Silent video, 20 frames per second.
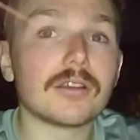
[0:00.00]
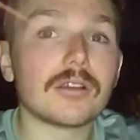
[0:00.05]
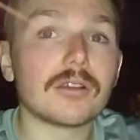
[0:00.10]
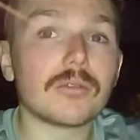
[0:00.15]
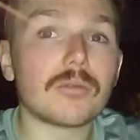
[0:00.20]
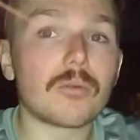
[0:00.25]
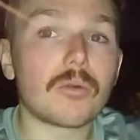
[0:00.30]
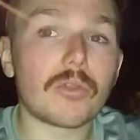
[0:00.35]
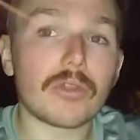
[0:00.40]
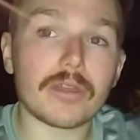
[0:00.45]

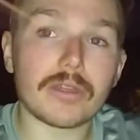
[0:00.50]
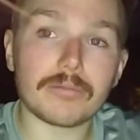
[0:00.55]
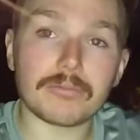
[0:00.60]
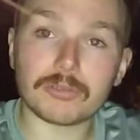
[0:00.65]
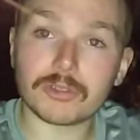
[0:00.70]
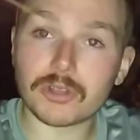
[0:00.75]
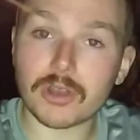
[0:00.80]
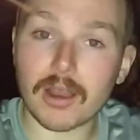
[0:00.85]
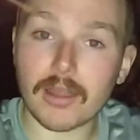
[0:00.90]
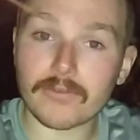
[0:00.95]
well, they
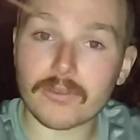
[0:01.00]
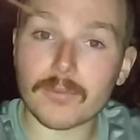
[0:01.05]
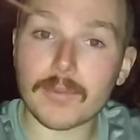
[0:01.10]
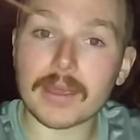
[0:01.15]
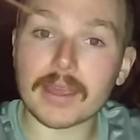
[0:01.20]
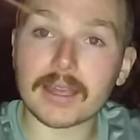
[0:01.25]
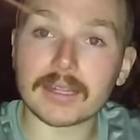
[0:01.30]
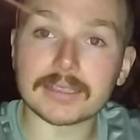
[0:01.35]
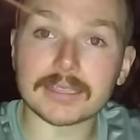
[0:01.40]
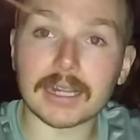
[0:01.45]
shouldn't have to
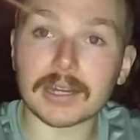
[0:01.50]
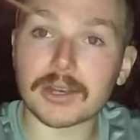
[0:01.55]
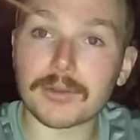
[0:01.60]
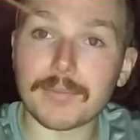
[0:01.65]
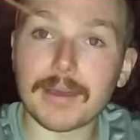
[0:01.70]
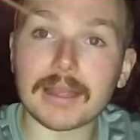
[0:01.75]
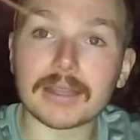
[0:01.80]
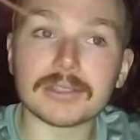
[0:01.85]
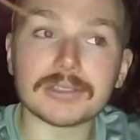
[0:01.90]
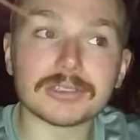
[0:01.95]
make exact
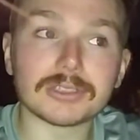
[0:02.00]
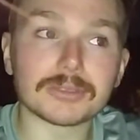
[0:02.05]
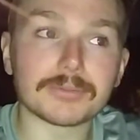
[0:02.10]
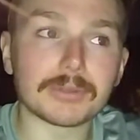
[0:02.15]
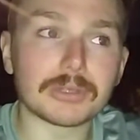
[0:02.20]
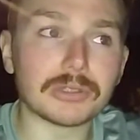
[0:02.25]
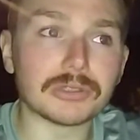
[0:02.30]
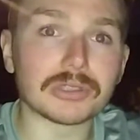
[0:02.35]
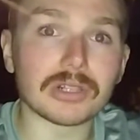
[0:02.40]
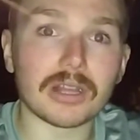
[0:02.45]
demands
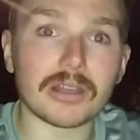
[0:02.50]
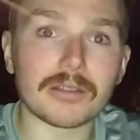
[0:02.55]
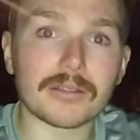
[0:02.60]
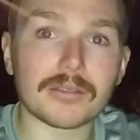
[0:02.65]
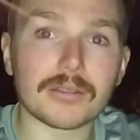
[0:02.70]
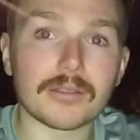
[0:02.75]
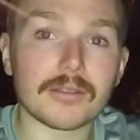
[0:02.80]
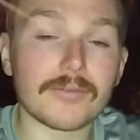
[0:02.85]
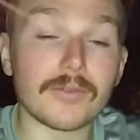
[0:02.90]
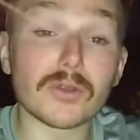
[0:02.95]
because, like,
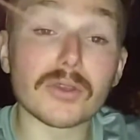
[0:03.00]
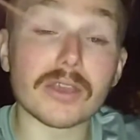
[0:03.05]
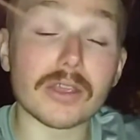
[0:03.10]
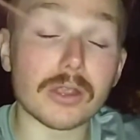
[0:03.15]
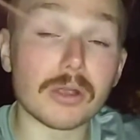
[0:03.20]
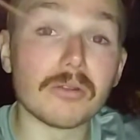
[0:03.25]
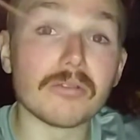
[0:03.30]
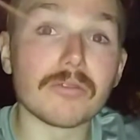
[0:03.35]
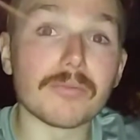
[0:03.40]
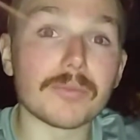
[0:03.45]
the fucking
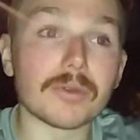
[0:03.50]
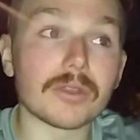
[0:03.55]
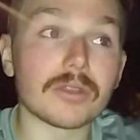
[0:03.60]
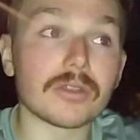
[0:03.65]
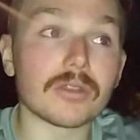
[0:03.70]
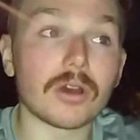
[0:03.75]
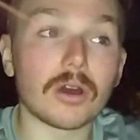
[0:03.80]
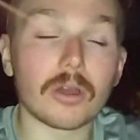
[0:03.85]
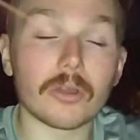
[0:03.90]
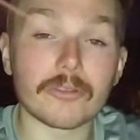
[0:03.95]
government
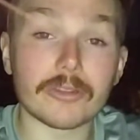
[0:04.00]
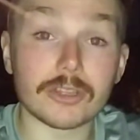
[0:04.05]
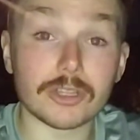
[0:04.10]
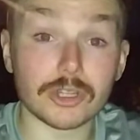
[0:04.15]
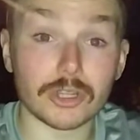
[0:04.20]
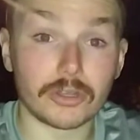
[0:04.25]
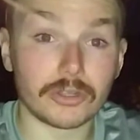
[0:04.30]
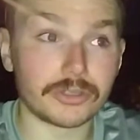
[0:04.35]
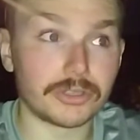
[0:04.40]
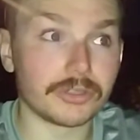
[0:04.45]
are in
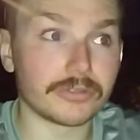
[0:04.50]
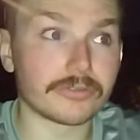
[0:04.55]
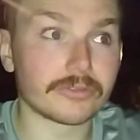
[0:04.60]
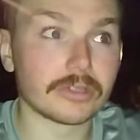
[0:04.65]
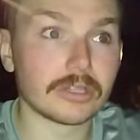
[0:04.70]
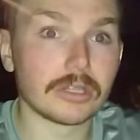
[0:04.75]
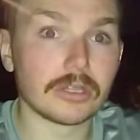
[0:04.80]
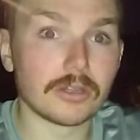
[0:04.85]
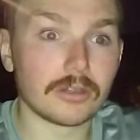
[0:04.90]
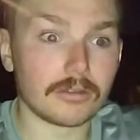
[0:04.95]
charge of
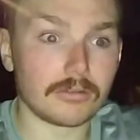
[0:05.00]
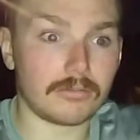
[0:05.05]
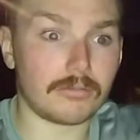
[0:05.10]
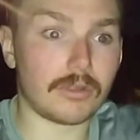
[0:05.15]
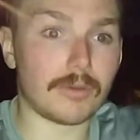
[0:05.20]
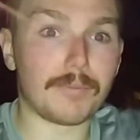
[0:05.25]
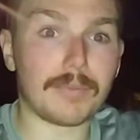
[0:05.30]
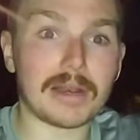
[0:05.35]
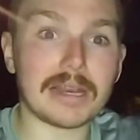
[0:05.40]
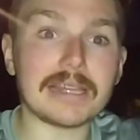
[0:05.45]

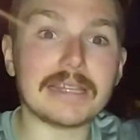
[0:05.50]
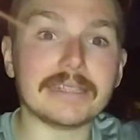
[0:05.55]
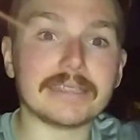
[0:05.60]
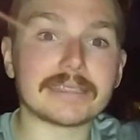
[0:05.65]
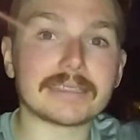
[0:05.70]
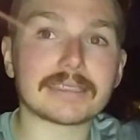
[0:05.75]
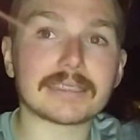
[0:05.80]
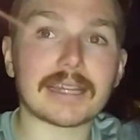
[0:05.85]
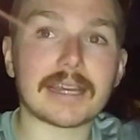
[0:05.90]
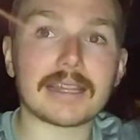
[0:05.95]
the
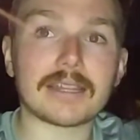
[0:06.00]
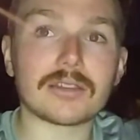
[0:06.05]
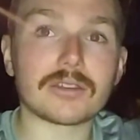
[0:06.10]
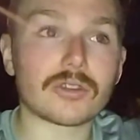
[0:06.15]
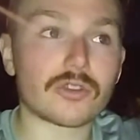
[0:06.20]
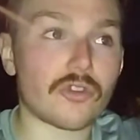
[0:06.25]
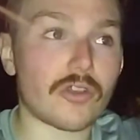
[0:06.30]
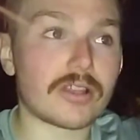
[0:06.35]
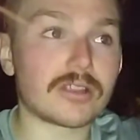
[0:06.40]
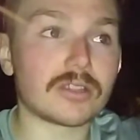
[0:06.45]
police and
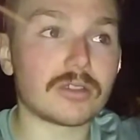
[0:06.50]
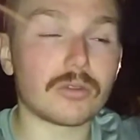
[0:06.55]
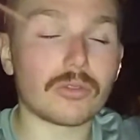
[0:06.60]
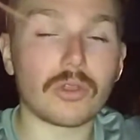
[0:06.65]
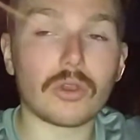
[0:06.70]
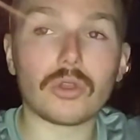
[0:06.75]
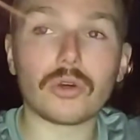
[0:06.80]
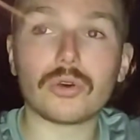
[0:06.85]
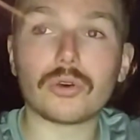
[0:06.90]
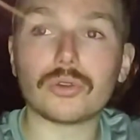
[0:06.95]
creating all the
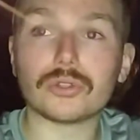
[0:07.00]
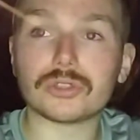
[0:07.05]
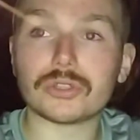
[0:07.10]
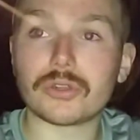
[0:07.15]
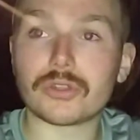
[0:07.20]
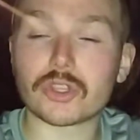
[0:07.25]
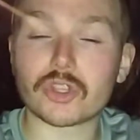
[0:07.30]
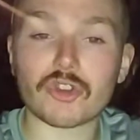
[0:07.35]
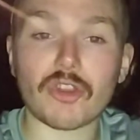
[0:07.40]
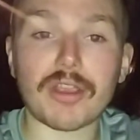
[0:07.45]
laws and
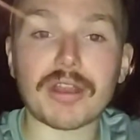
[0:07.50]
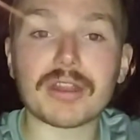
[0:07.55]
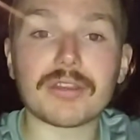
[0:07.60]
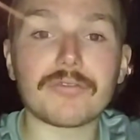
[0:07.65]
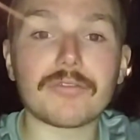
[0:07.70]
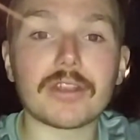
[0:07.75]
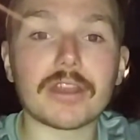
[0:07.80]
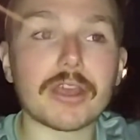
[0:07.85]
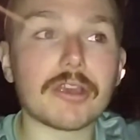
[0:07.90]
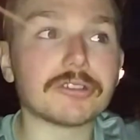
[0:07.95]
the training
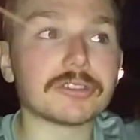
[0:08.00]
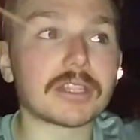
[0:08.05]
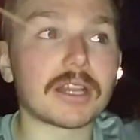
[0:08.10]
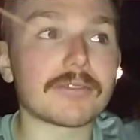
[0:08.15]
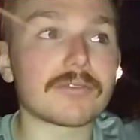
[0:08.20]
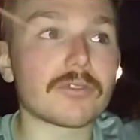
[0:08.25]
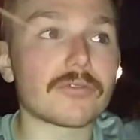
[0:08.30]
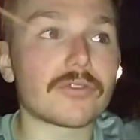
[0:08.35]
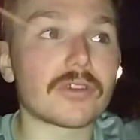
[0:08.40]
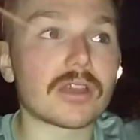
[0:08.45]
videos and
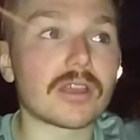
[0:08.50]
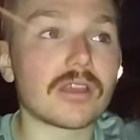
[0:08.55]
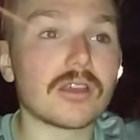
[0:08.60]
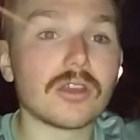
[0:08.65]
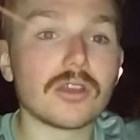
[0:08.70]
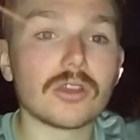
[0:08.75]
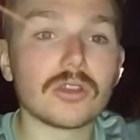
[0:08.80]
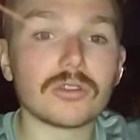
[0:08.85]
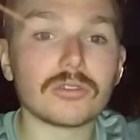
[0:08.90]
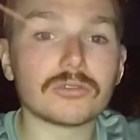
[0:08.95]
everything.
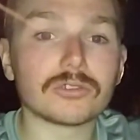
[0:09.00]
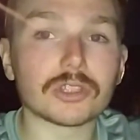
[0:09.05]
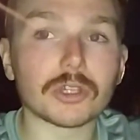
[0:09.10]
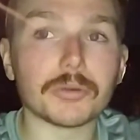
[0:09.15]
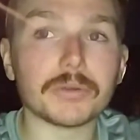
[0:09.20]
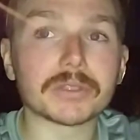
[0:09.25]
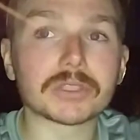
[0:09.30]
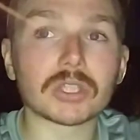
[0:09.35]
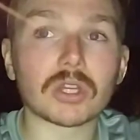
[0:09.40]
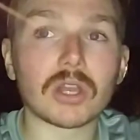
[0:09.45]
So
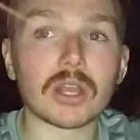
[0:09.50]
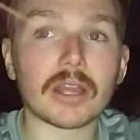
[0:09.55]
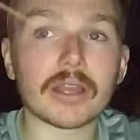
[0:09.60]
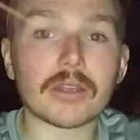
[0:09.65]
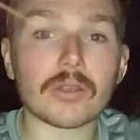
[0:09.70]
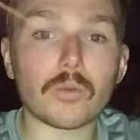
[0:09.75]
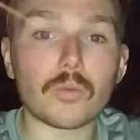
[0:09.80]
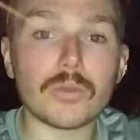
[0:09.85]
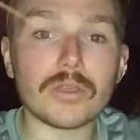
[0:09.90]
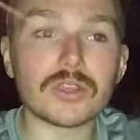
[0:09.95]
it's not like
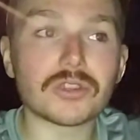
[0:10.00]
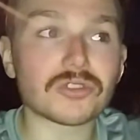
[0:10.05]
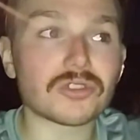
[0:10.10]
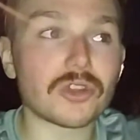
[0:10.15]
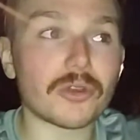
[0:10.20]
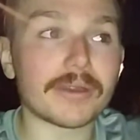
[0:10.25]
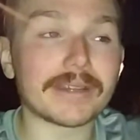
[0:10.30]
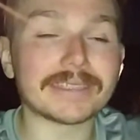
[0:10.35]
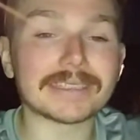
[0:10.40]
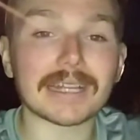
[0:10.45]
we should
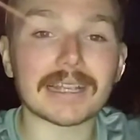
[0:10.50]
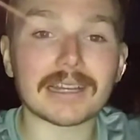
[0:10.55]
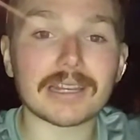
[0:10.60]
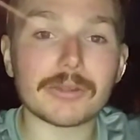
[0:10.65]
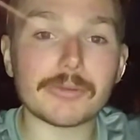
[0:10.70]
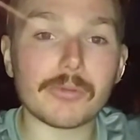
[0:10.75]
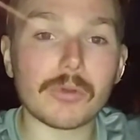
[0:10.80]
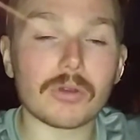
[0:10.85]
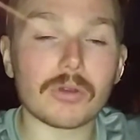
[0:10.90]
know exactly